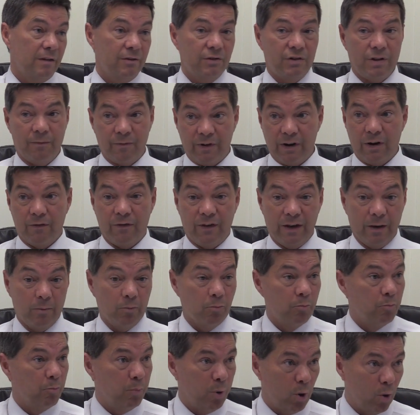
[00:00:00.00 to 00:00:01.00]
something I
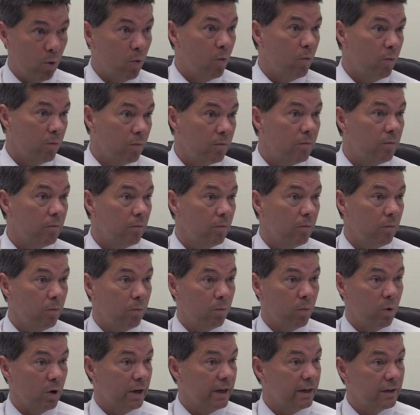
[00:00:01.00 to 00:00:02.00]
think Paul
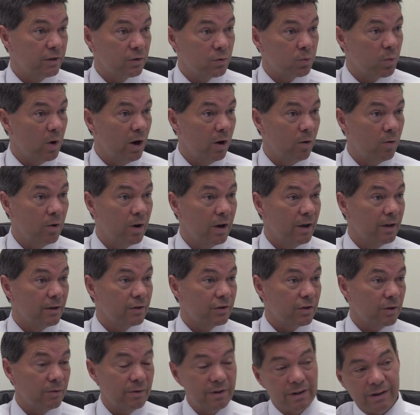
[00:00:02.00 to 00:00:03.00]
wanted as well.
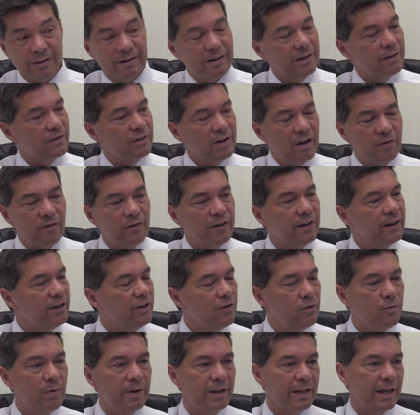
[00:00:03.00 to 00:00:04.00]
So there's nothing
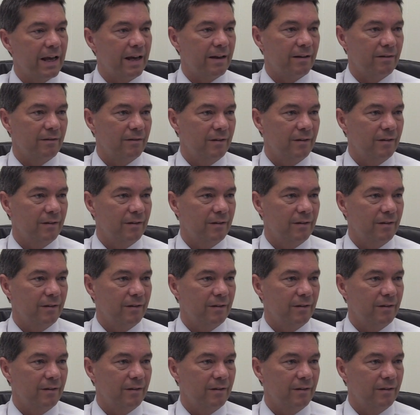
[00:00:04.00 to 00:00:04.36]
new in that.